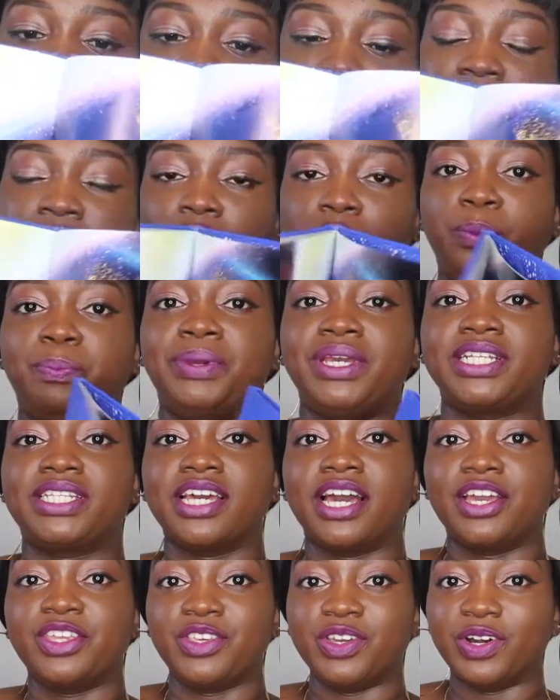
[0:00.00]
by
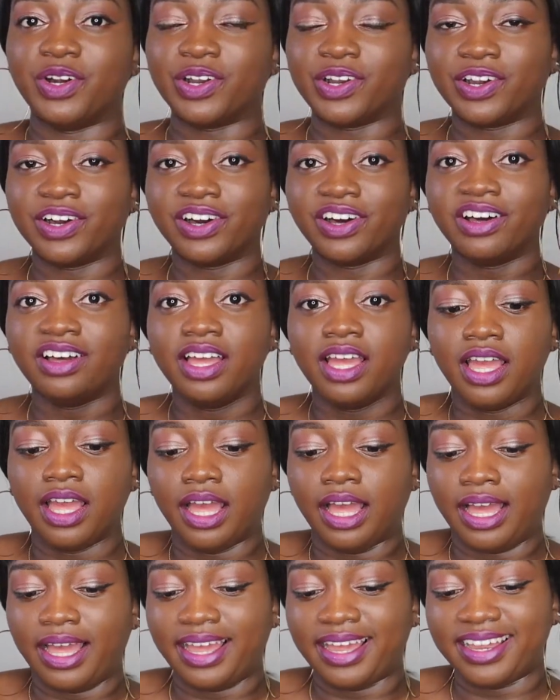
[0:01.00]
Lupita Nyong'o,
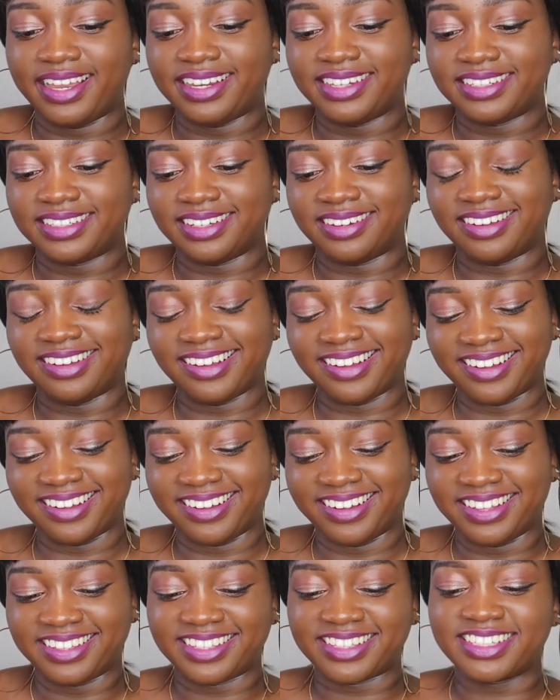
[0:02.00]
and
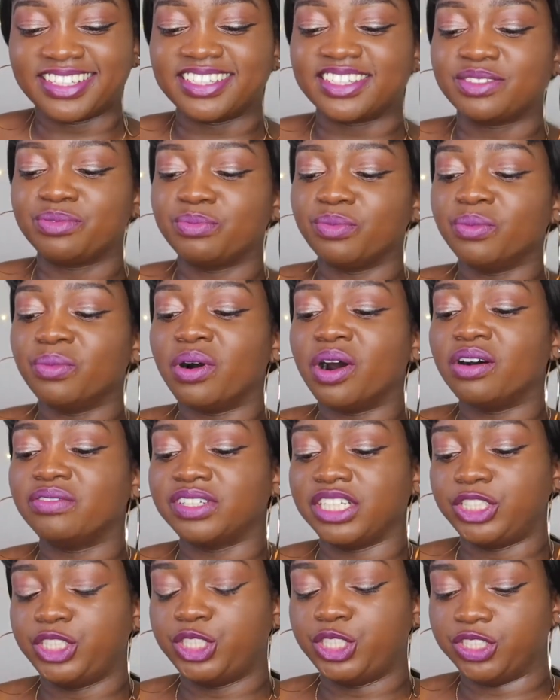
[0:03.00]
this is more of
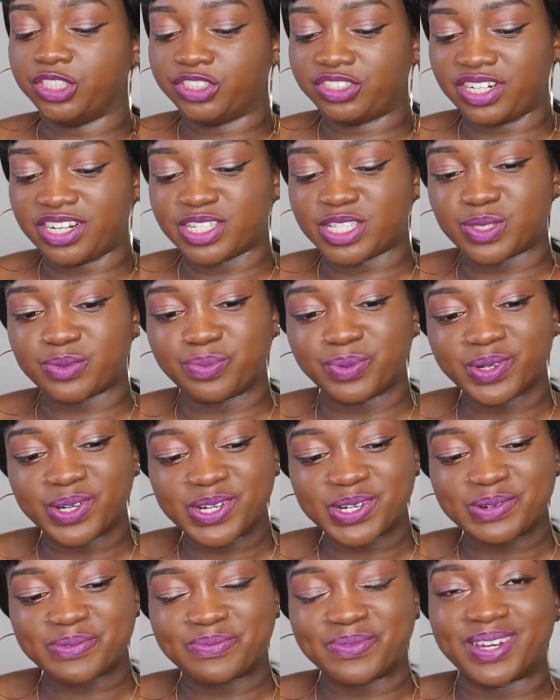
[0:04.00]
a children's
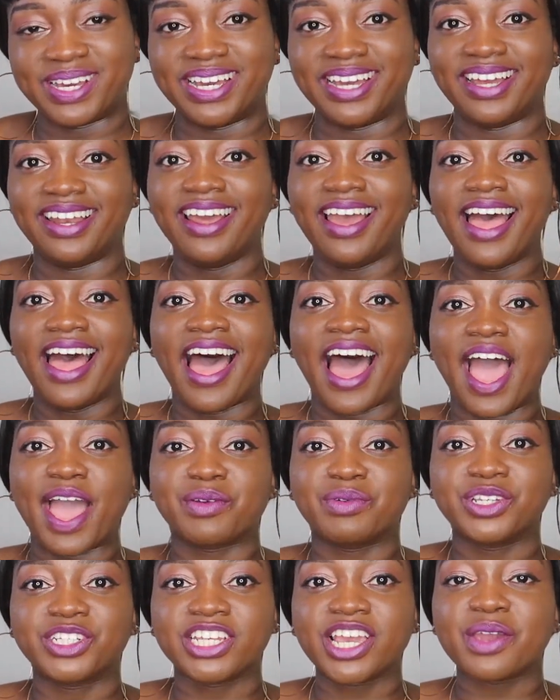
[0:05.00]
book, but
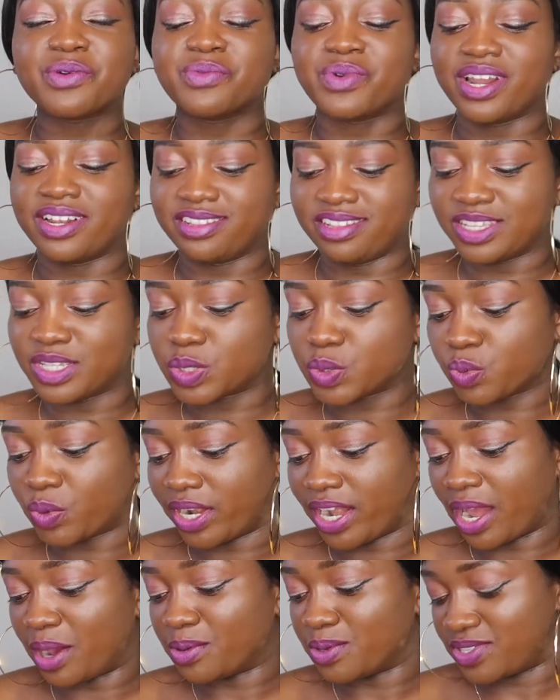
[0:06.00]
I wish I read this
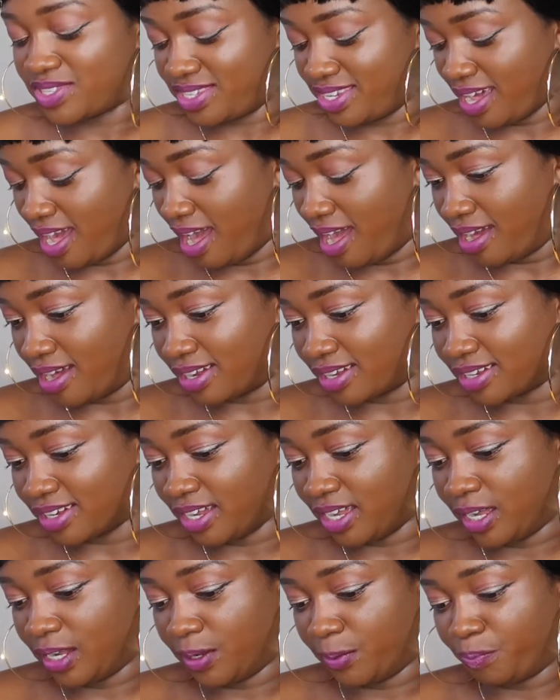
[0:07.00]
when I was young.
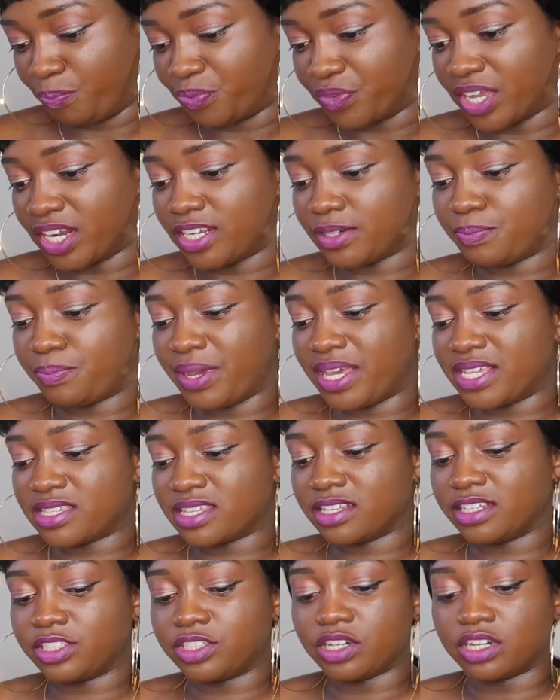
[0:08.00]
And it
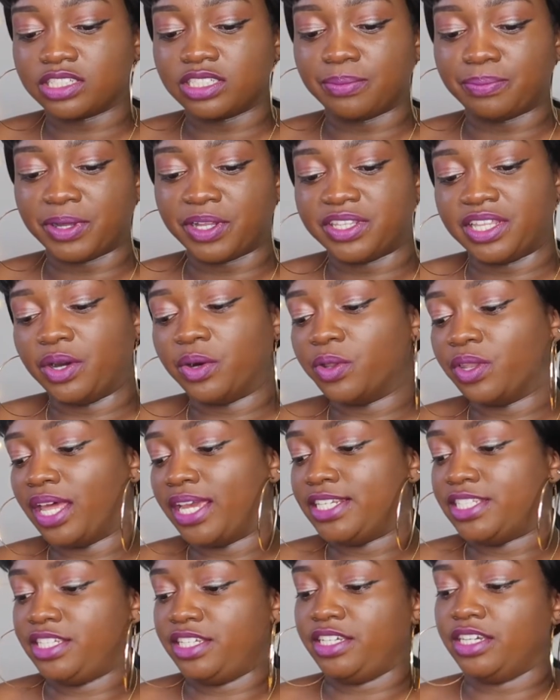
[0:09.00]
basically talks about the whole
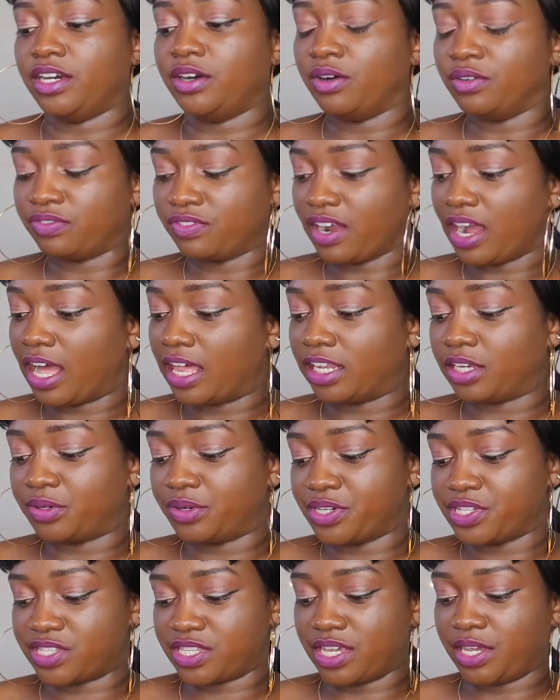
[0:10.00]
idea of
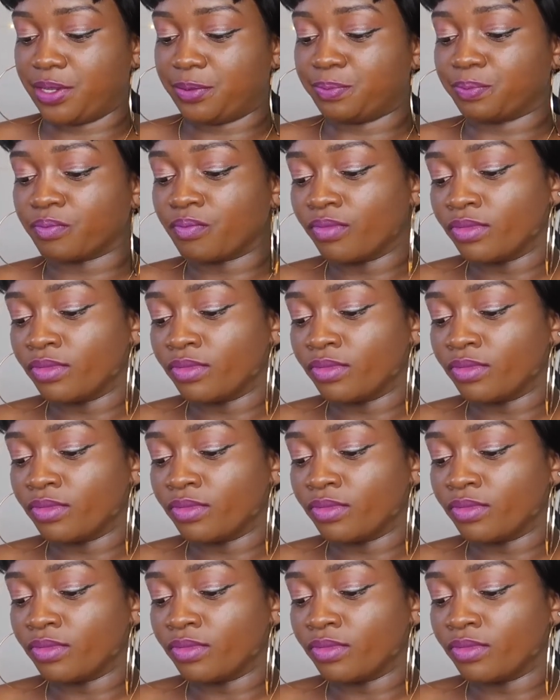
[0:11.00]
colorism,